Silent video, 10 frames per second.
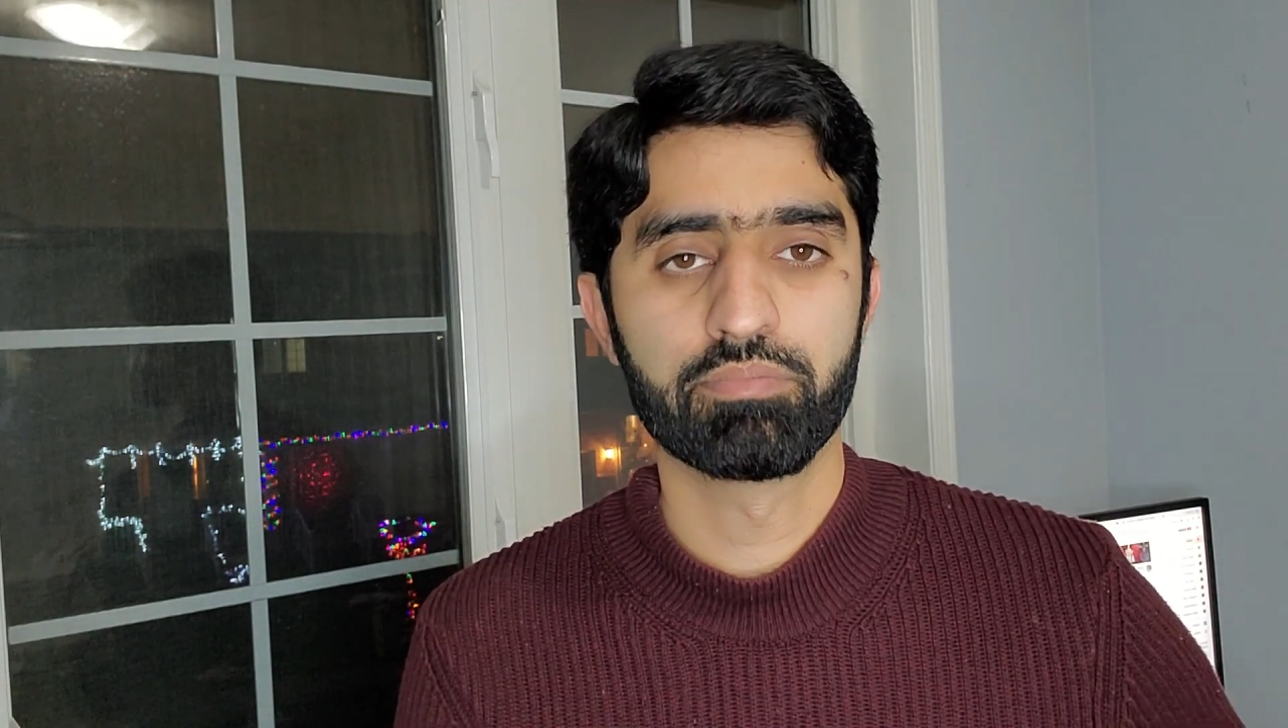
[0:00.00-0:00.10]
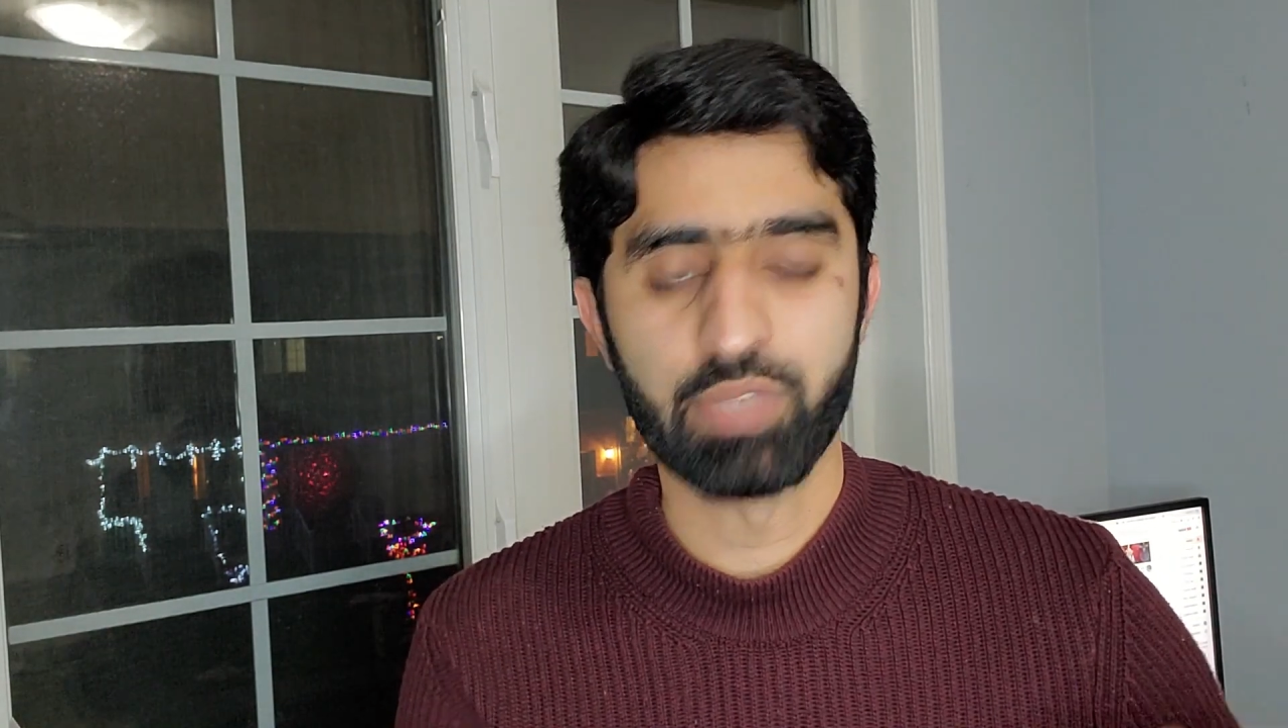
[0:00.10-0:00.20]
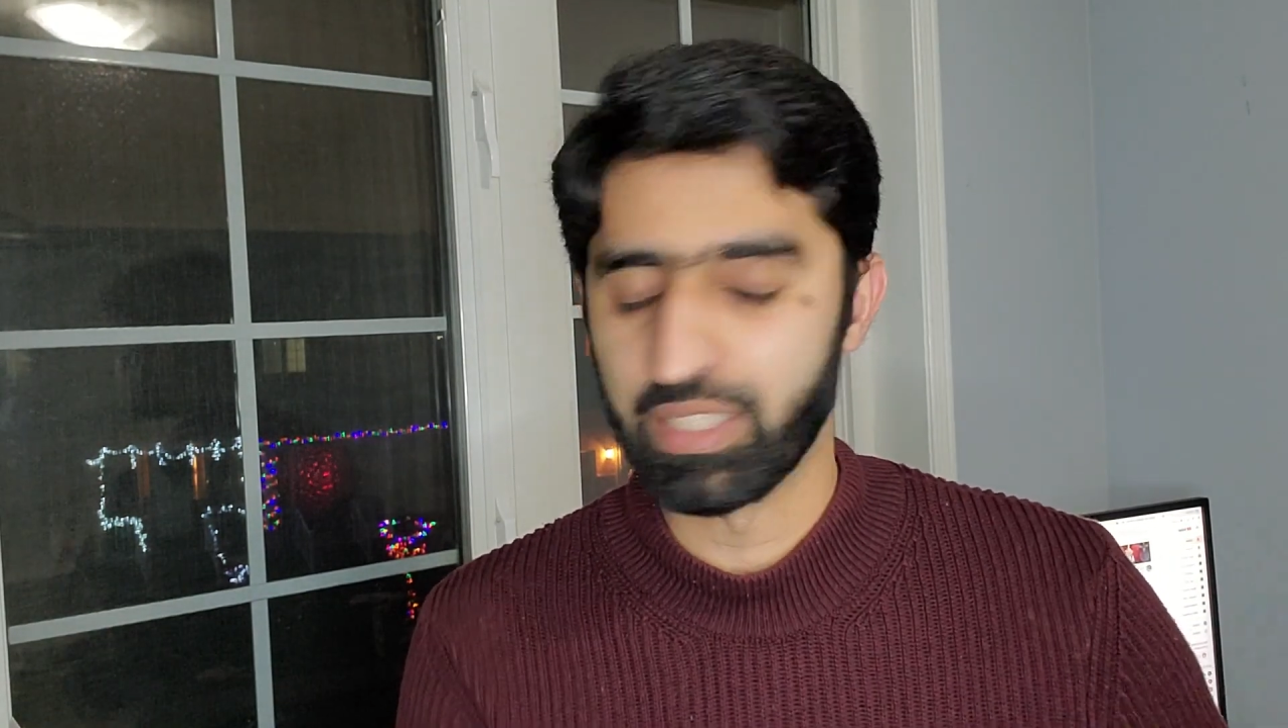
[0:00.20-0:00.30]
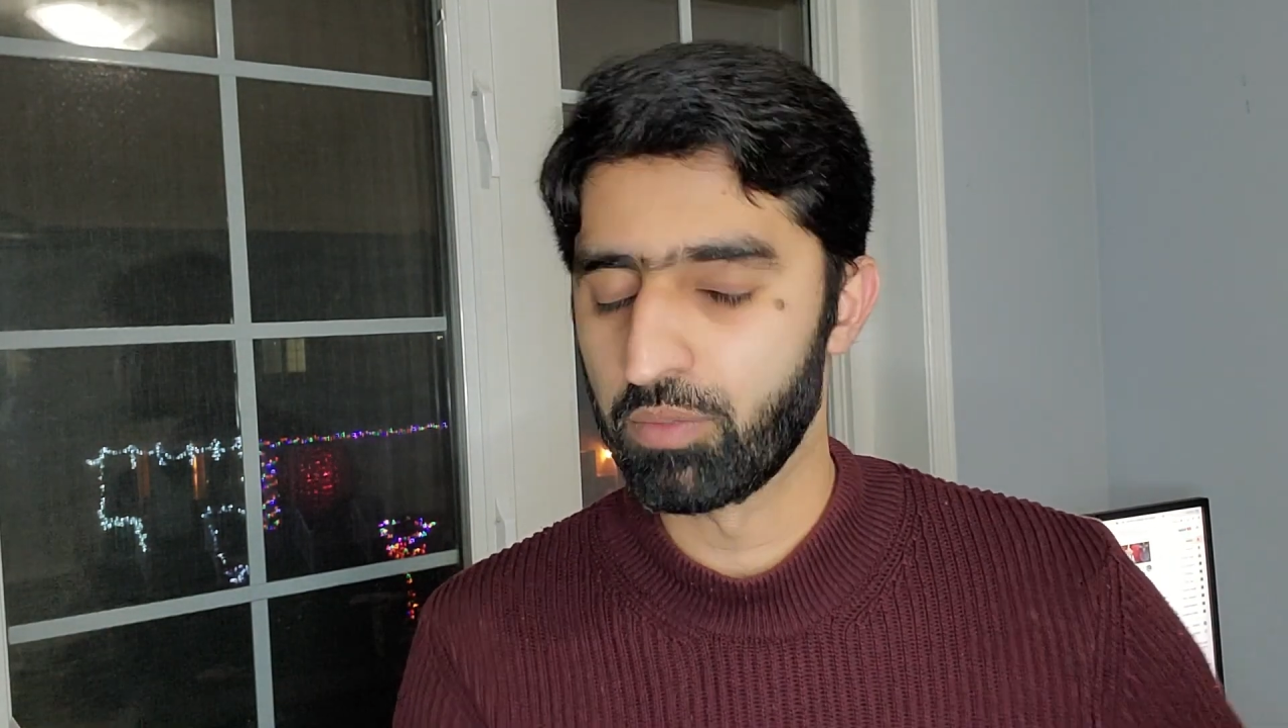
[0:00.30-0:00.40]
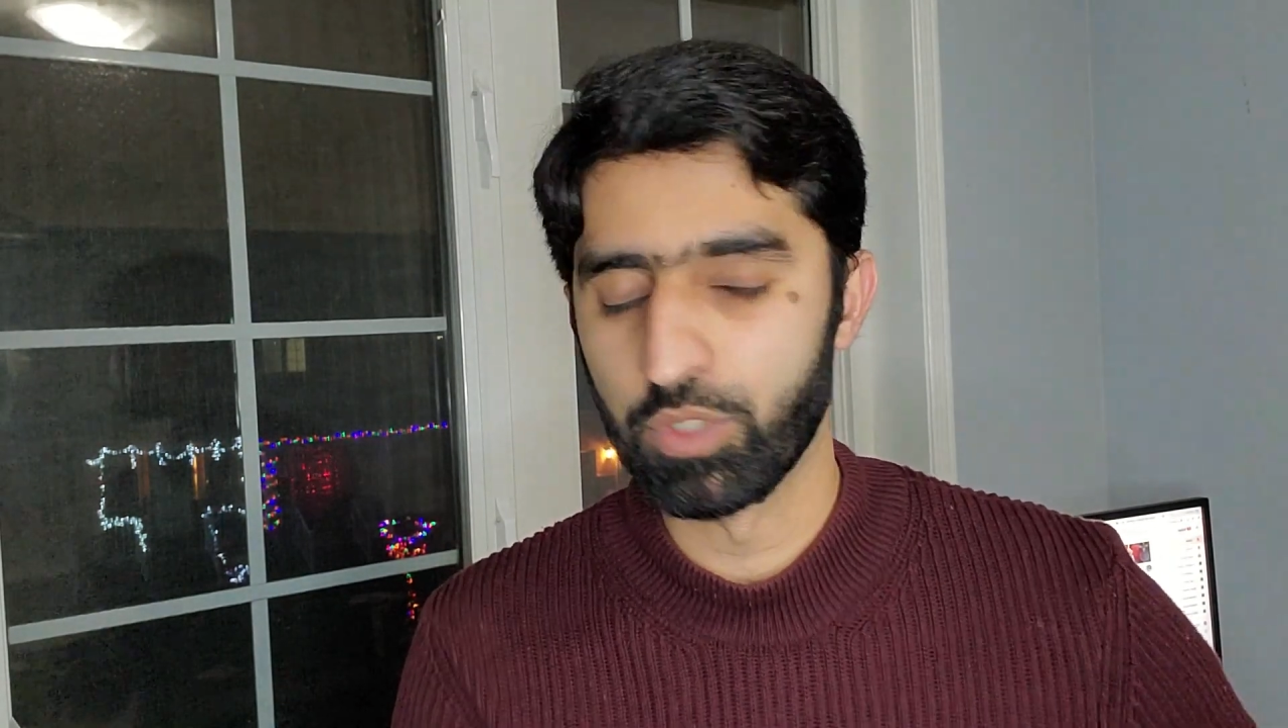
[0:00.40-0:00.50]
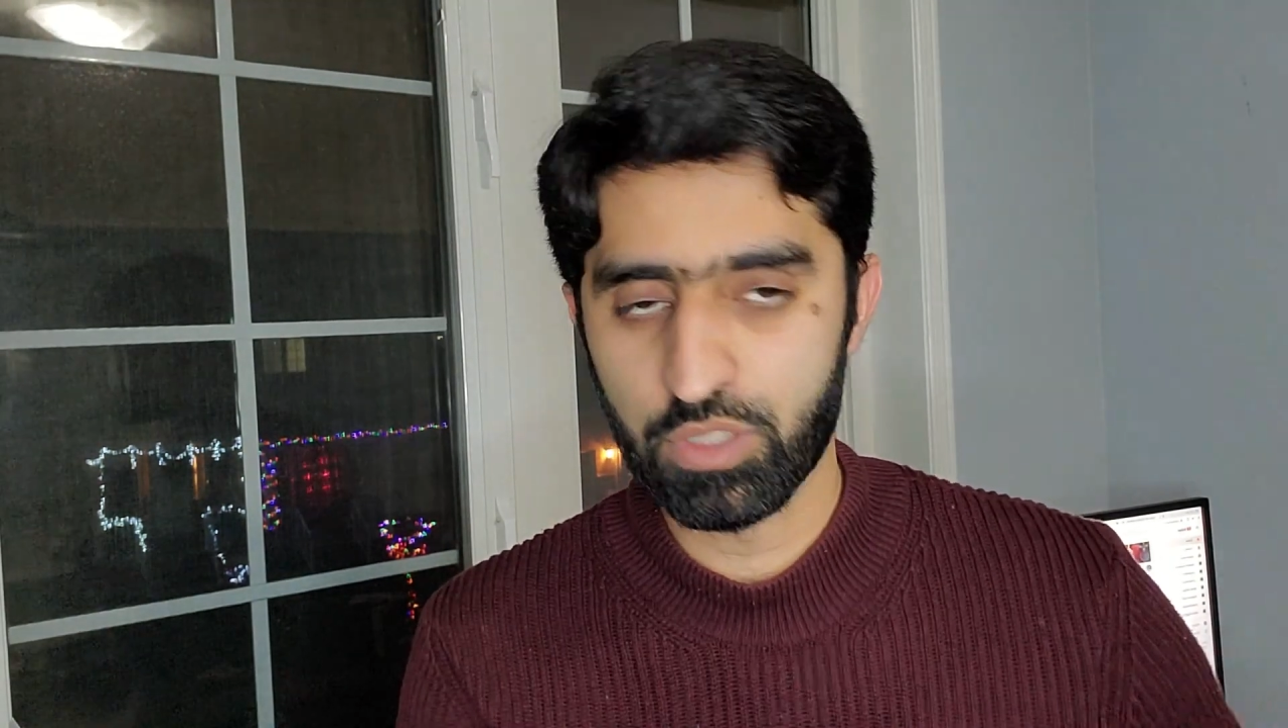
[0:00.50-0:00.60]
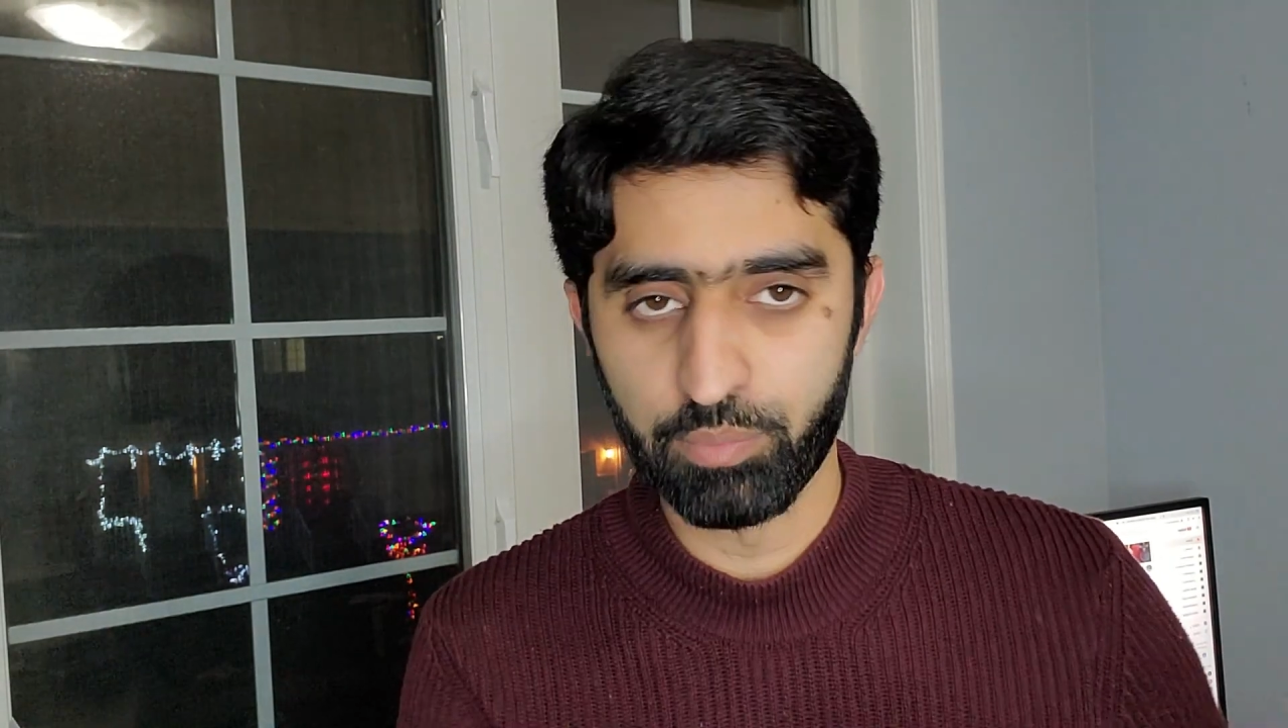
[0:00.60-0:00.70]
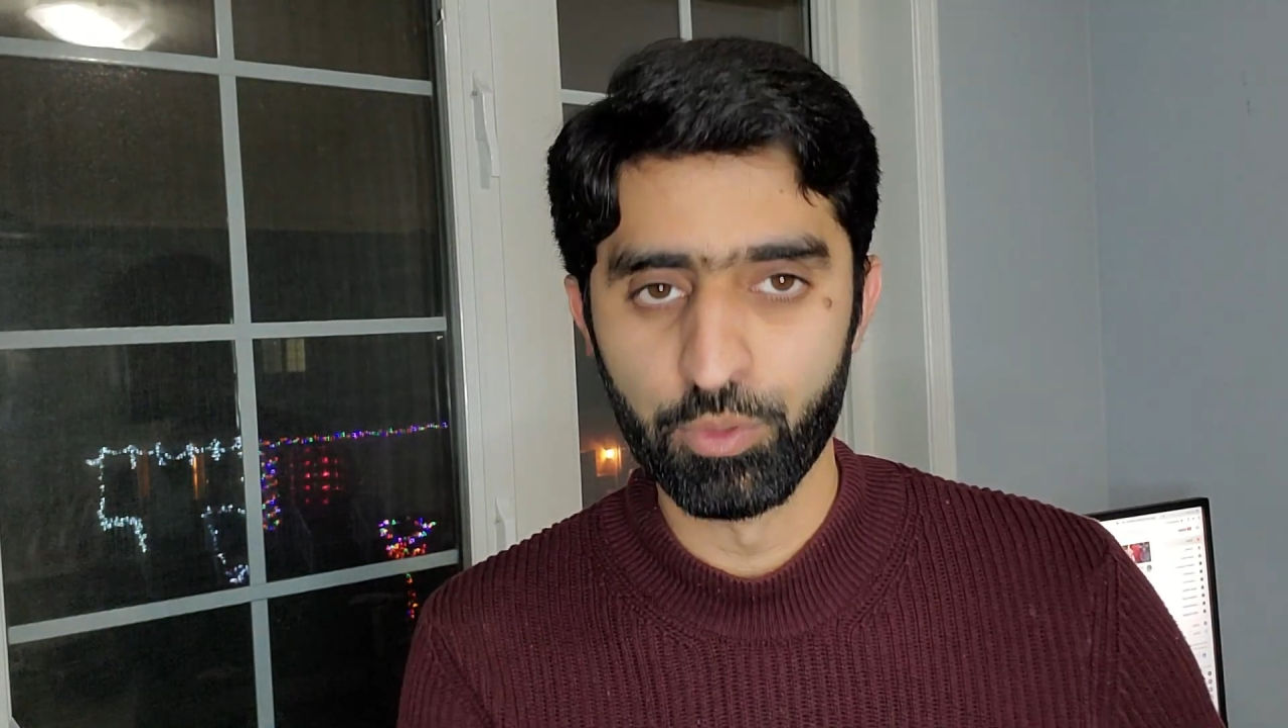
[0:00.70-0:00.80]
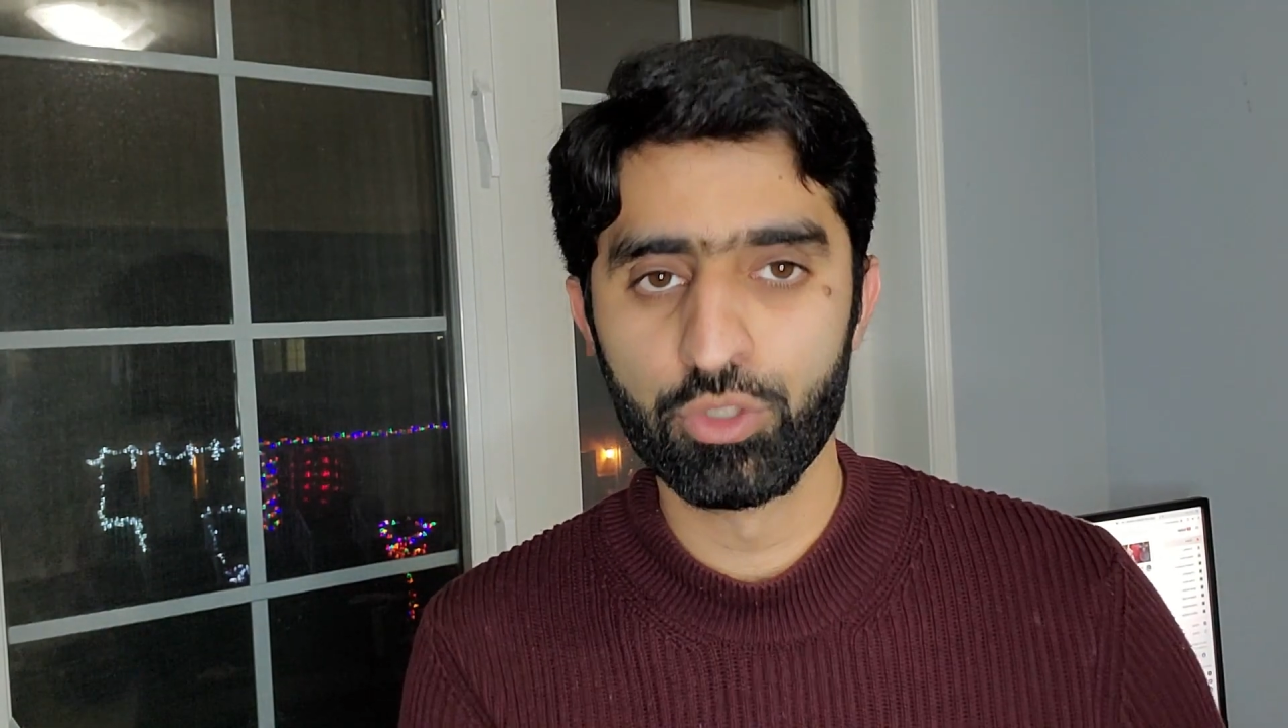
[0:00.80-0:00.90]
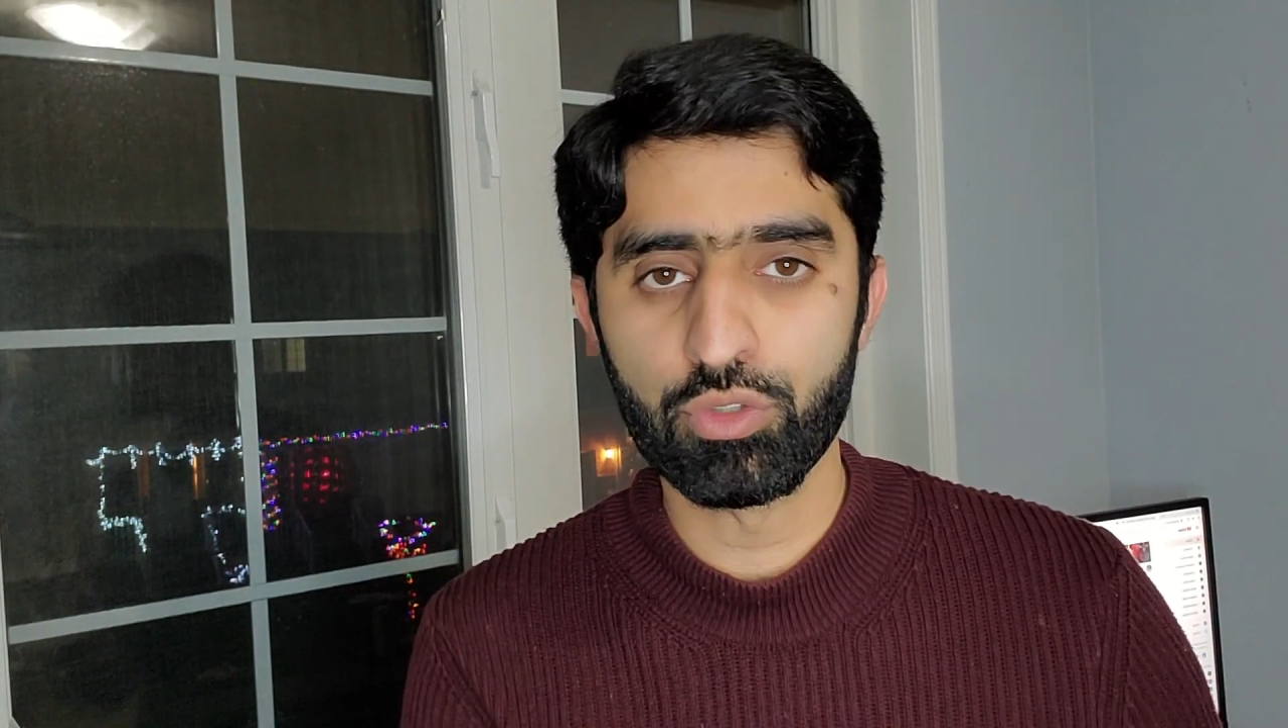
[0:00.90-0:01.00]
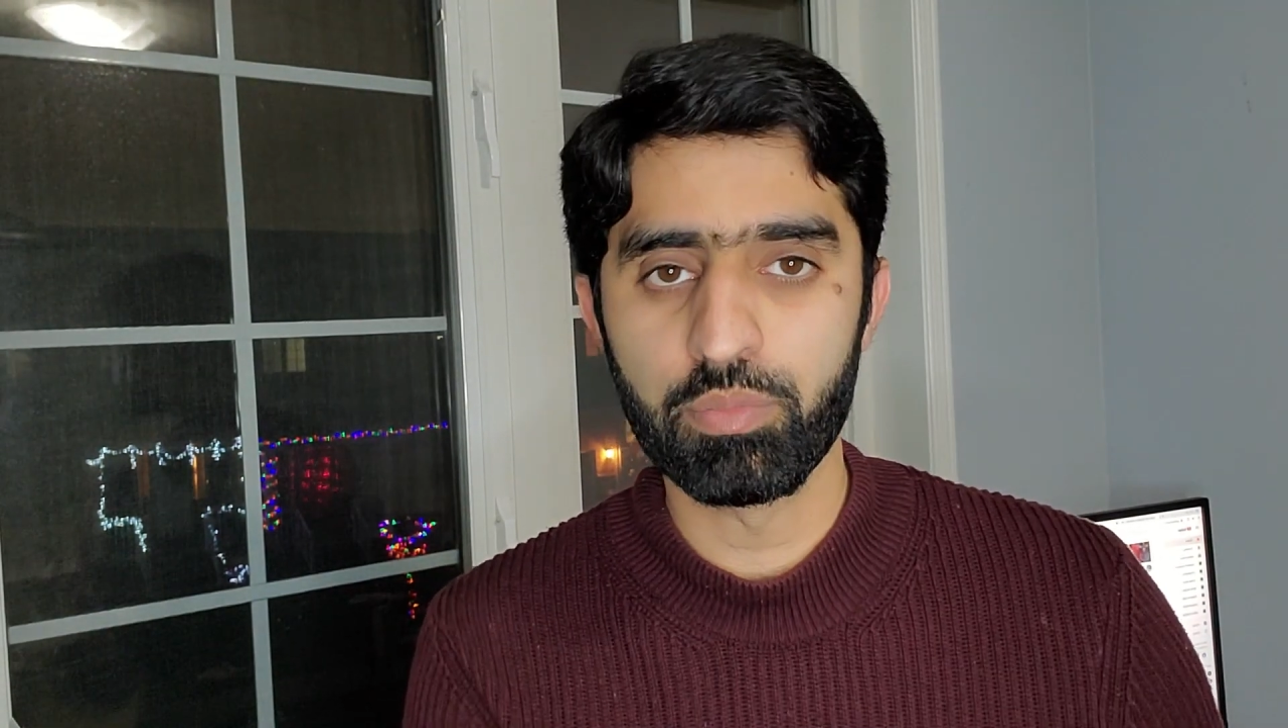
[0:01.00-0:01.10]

like there was supposed to